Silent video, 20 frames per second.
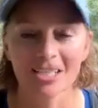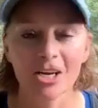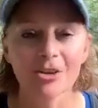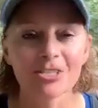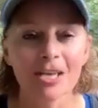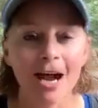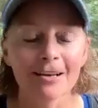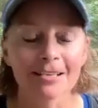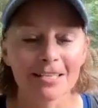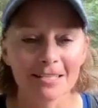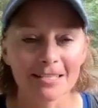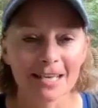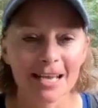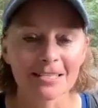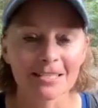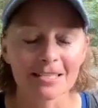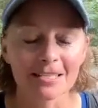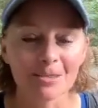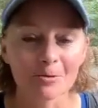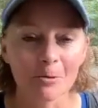so our
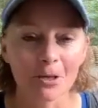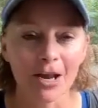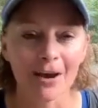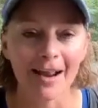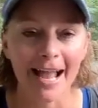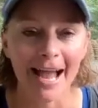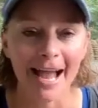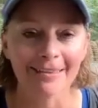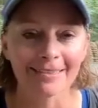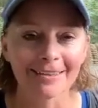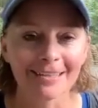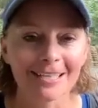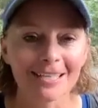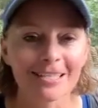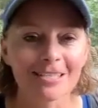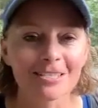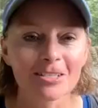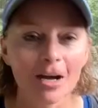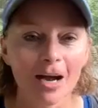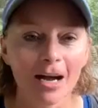successes with our
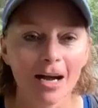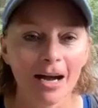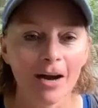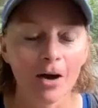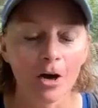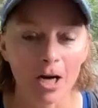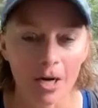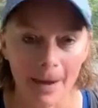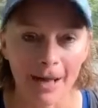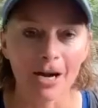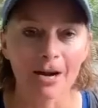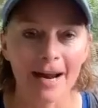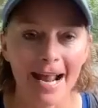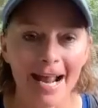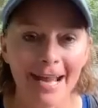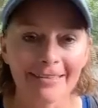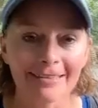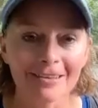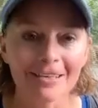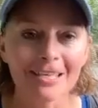athletes or about our
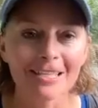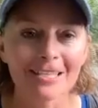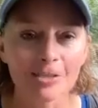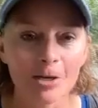athletes